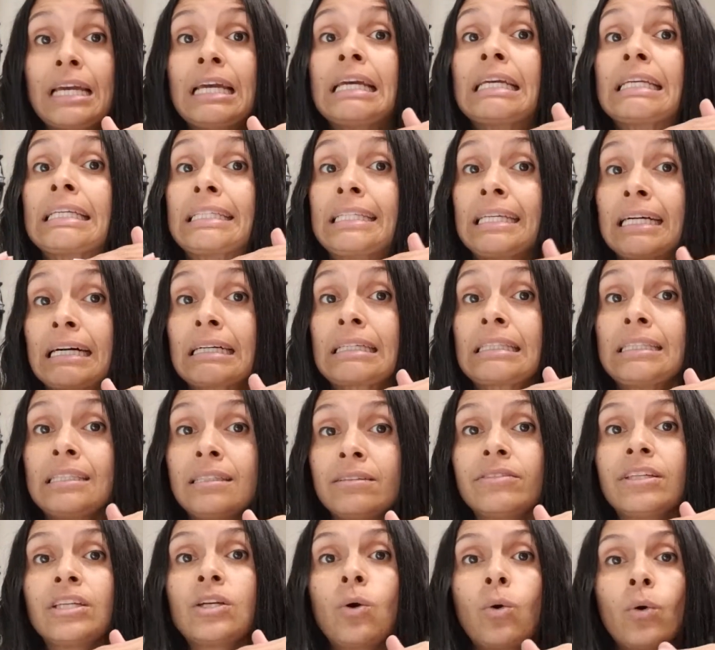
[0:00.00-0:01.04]
Young
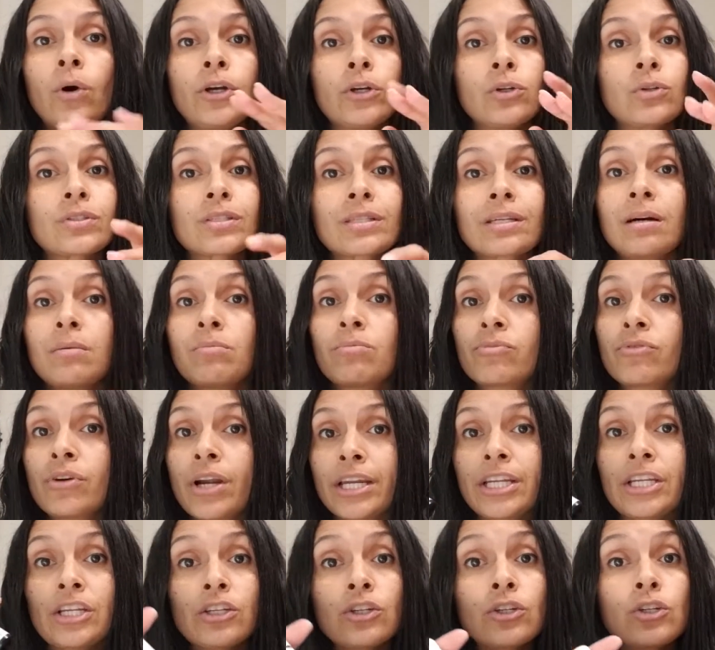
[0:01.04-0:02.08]
Living oils come
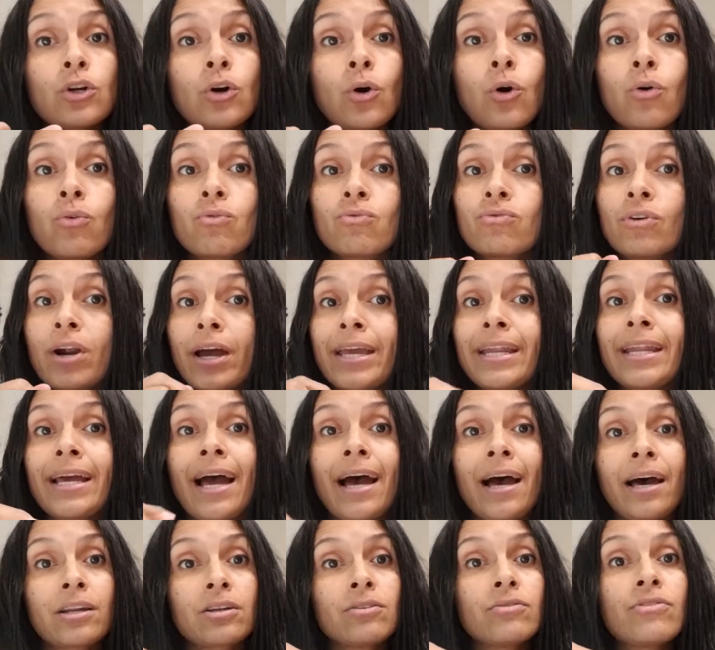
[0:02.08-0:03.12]
ready to go right
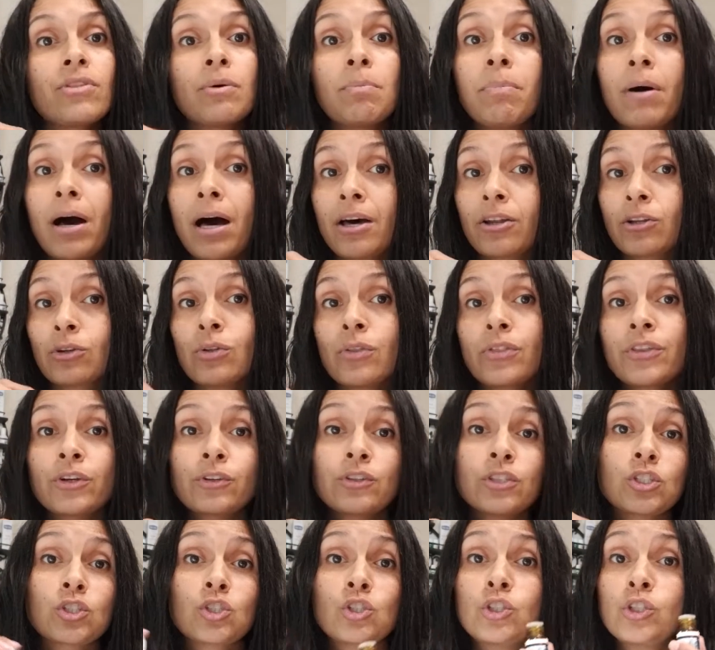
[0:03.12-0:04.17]
out of the bottle. There
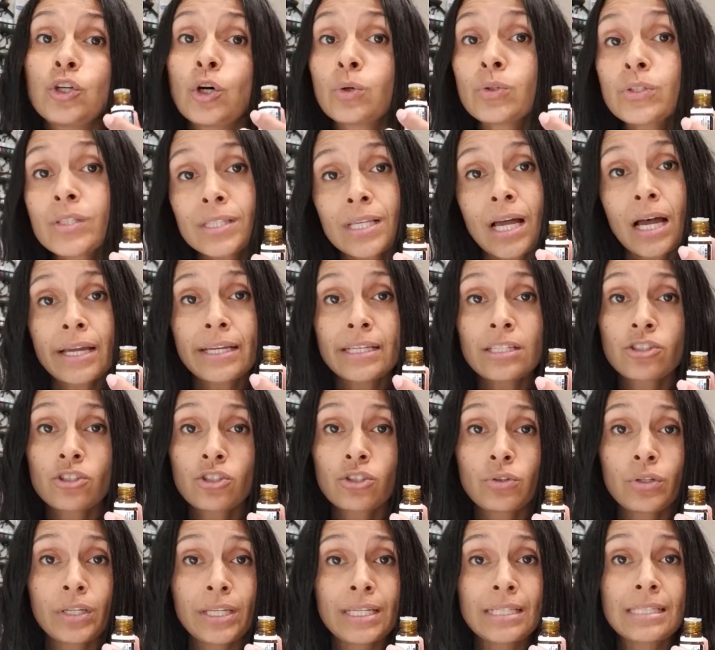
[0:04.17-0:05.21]
is no science
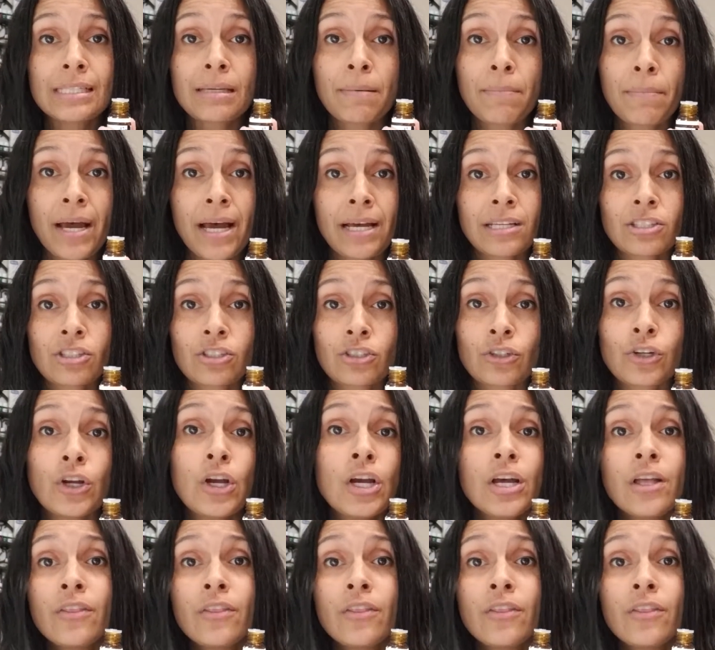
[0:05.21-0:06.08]
you need to master.